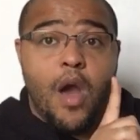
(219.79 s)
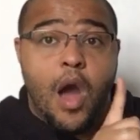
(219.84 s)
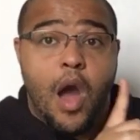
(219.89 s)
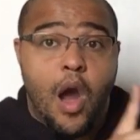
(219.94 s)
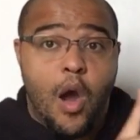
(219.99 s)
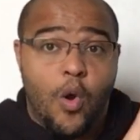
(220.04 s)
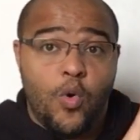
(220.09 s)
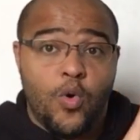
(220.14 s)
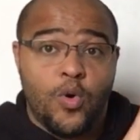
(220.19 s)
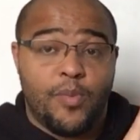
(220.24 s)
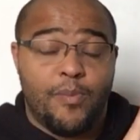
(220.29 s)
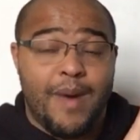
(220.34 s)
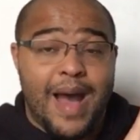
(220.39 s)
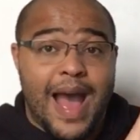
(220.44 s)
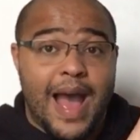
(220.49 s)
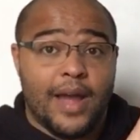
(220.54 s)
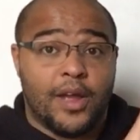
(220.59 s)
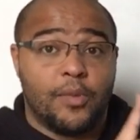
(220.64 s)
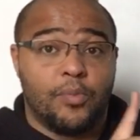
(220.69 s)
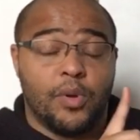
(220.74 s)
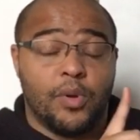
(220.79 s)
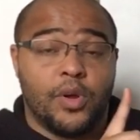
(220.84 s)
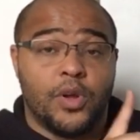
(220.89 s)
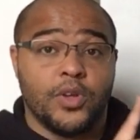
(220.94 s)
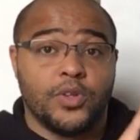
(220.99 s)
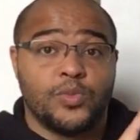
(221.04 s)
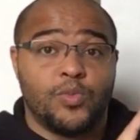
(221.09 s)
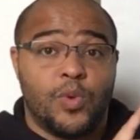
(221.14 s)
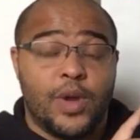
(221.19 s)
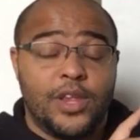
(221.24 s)
hold back,
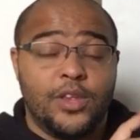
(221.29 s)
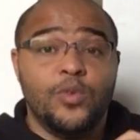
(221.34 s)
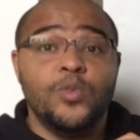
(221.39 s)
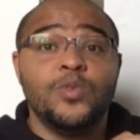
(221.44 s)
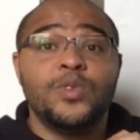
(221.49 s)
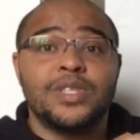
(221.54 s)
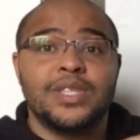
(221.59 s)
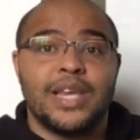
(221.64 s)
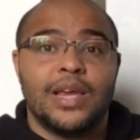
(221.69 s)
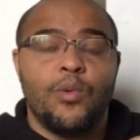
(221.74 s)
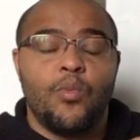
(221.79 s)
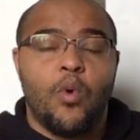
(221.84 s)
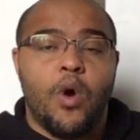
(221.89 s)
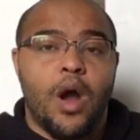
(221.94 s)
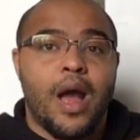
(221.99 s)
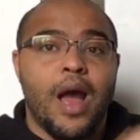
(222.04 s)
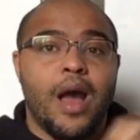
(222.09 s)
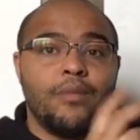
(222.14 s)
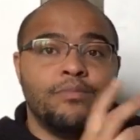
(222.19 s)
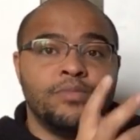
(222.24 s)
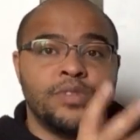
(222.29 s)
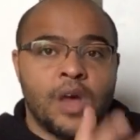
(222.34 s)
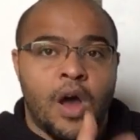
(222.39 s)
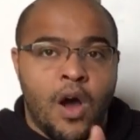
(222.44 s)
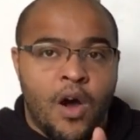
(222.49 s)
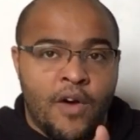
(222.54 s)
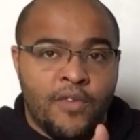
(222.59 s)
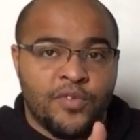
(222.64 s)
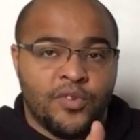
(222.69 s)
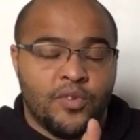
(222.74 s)
because when you see what comes
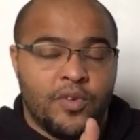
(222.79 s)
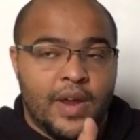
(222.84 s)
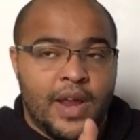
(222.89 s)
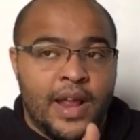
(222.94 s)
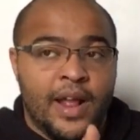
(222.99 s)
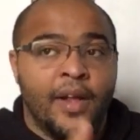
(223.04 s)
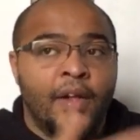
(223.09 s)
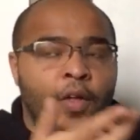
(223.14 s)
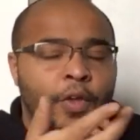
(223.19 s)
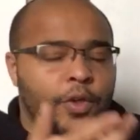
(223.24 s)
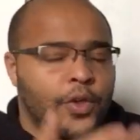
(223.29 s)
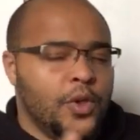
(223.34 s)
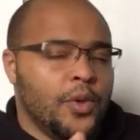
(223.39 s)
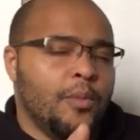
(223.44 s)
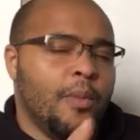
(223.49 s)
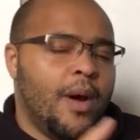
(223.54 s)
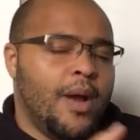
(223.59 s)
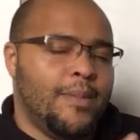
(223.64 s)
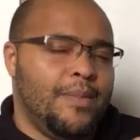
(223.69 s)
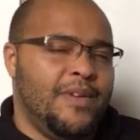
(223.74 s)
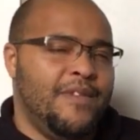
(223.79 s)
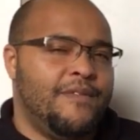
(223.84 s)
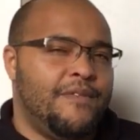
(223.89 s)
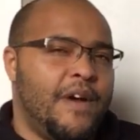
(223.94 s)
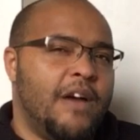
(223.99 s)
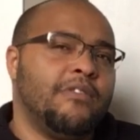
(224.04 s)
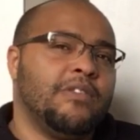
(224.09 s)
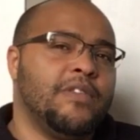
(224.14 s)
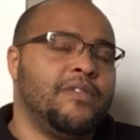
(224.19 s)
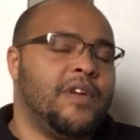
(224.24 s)
after it, you might be
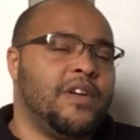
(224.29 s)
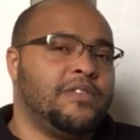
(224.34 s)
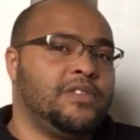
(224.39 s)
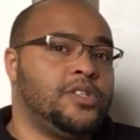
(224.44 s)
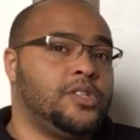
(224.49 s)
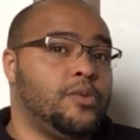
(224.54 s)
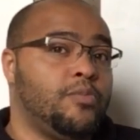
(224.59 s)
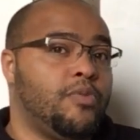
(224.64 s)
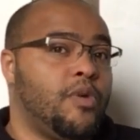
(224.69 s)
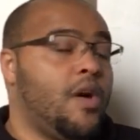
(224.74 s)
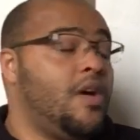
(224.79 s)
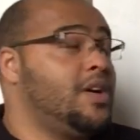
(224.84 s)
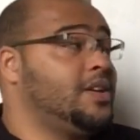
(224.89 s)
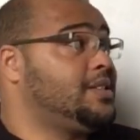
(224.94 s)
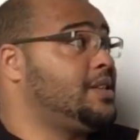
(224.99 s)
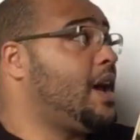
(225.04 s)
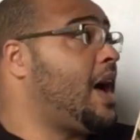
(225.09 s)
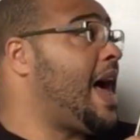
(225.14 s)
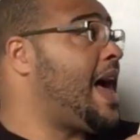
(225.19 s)
very, very surprised.